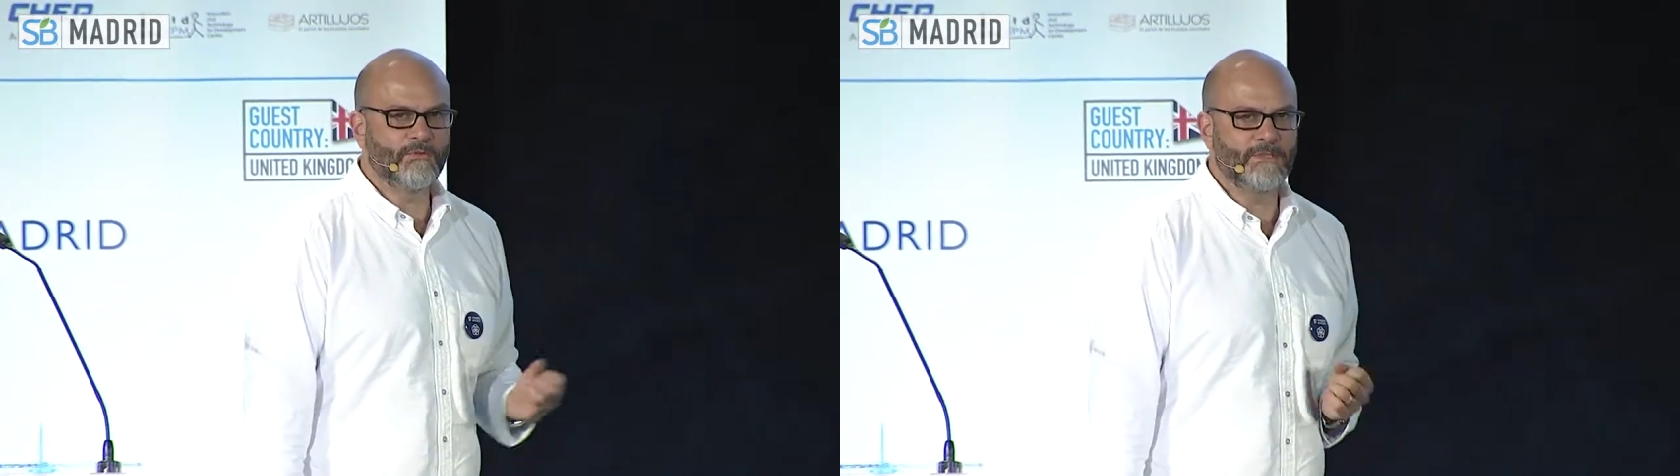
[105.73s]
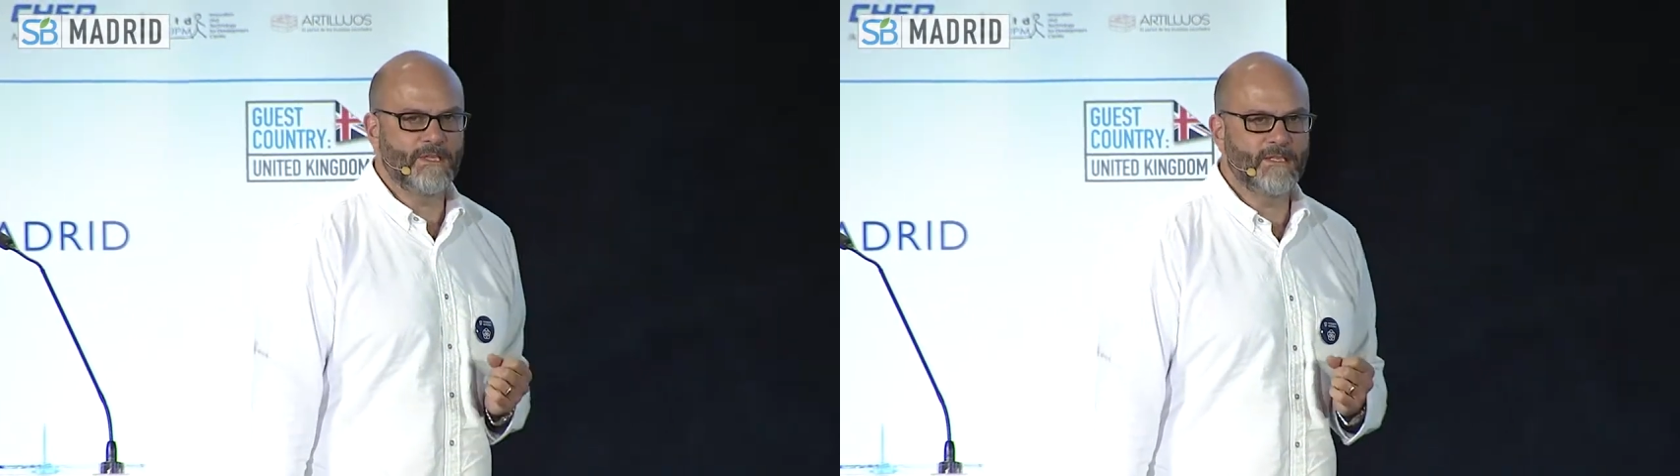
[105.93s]
to
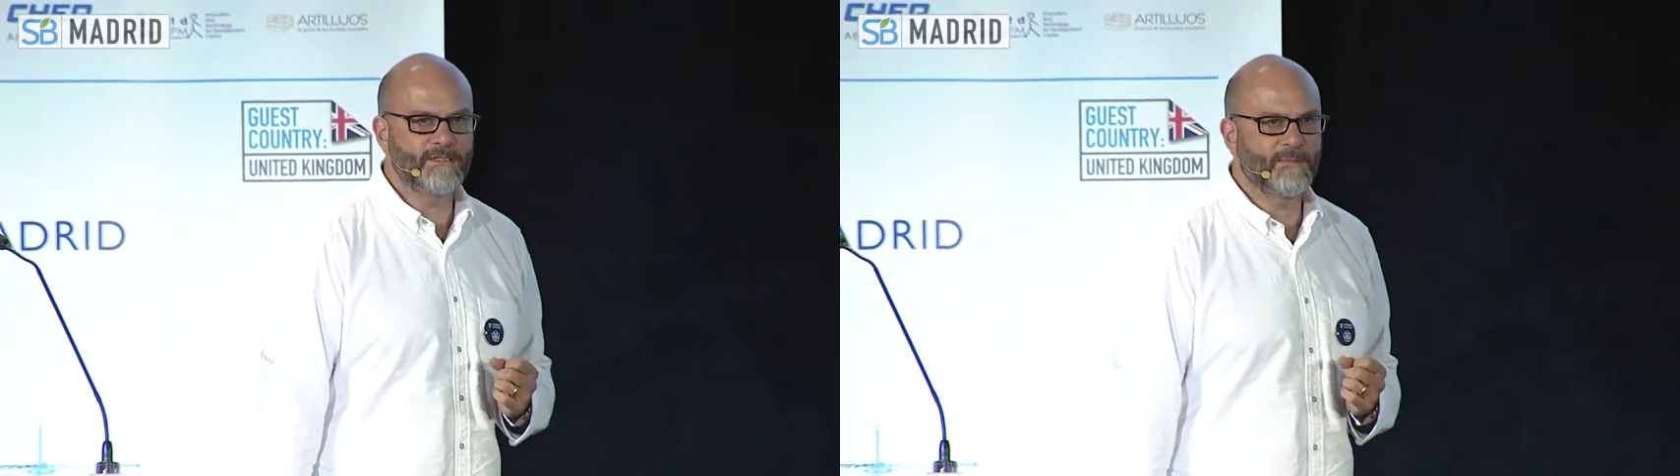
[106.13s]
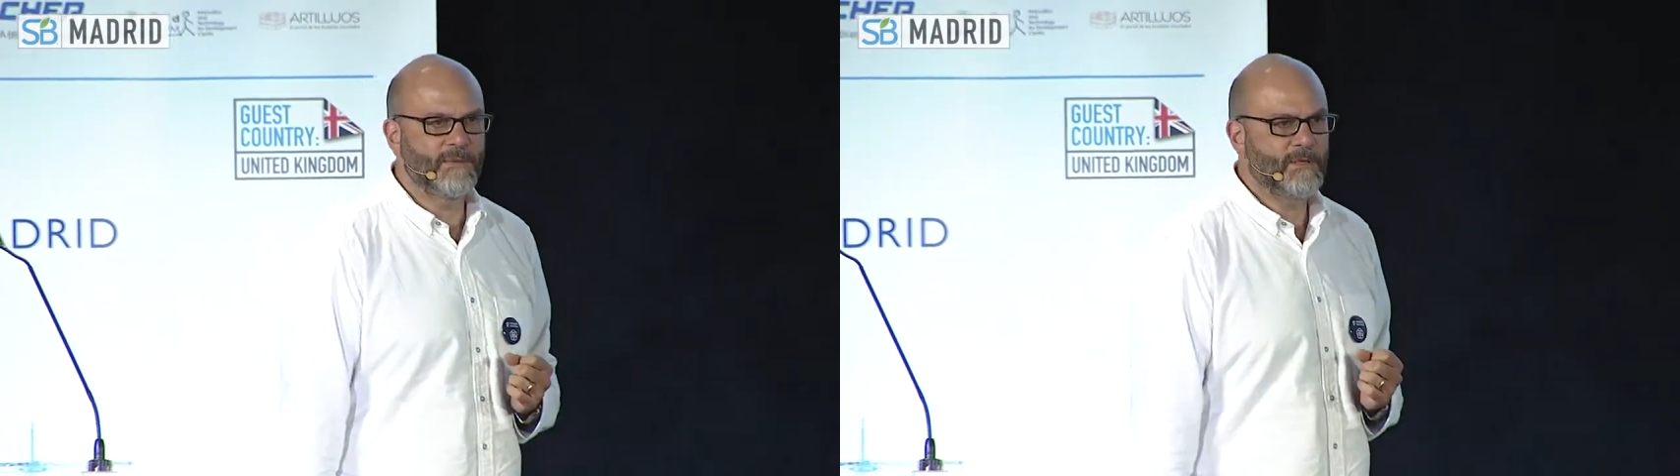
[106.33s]
adhere to
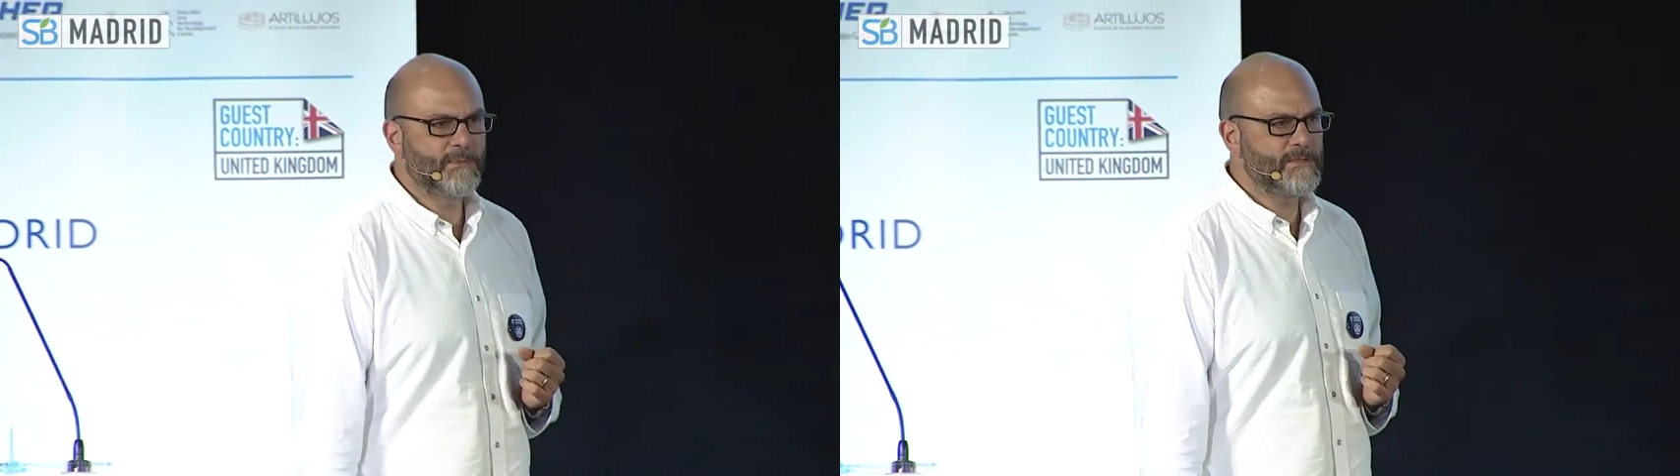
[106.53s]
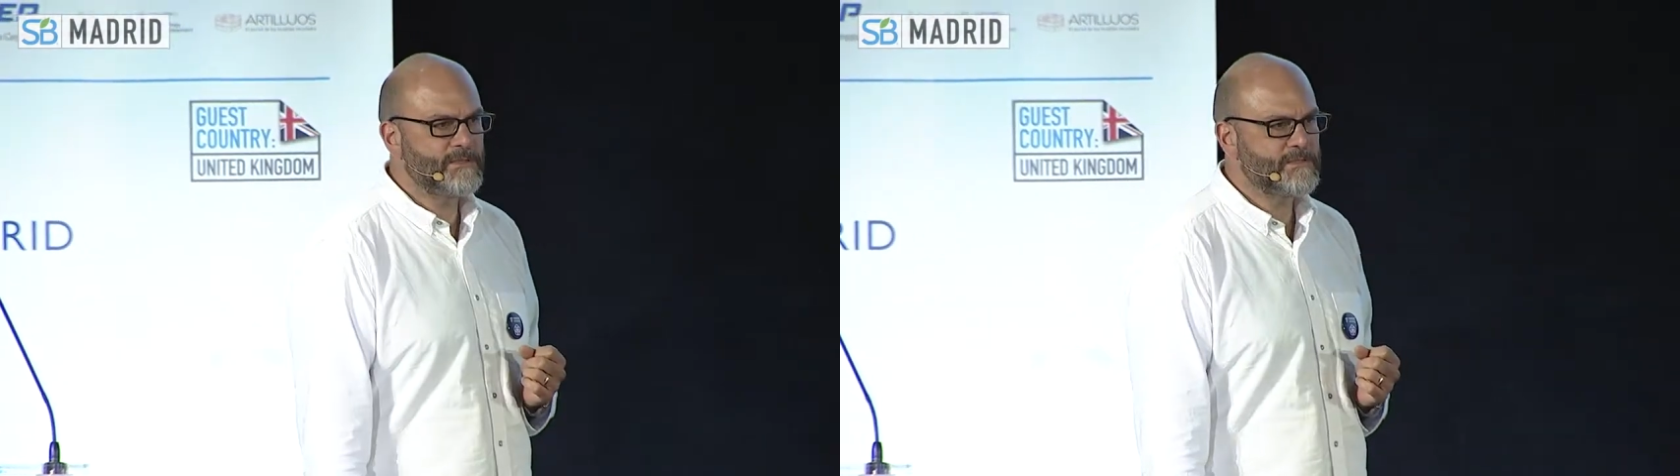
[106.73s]
the
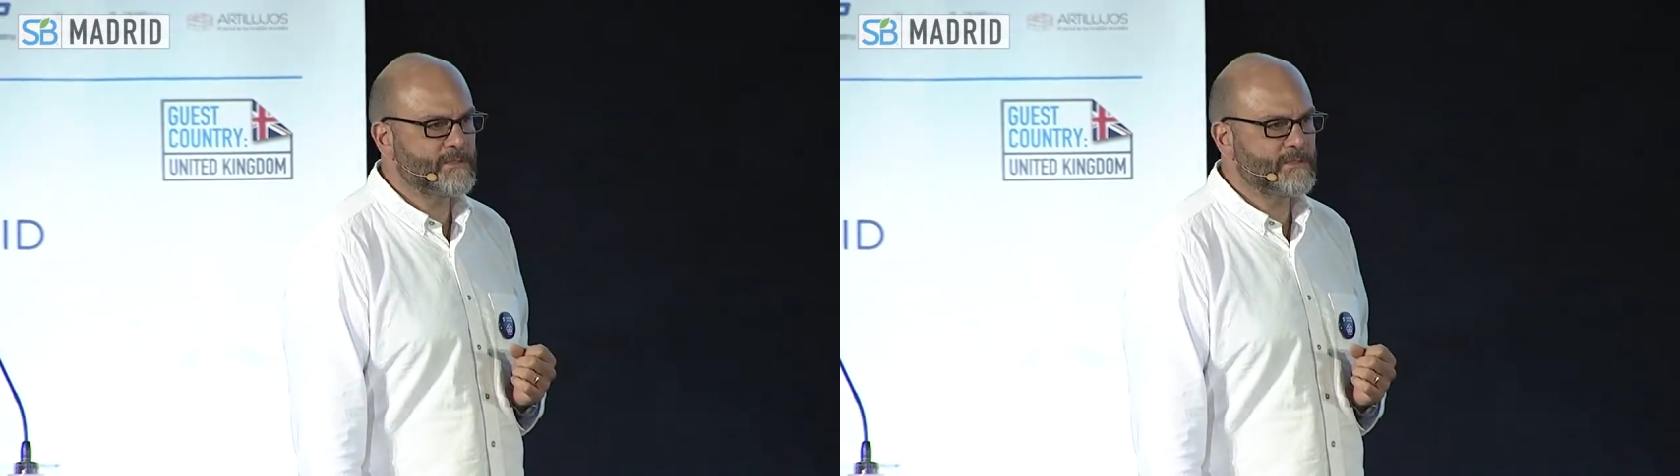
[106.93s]
purpose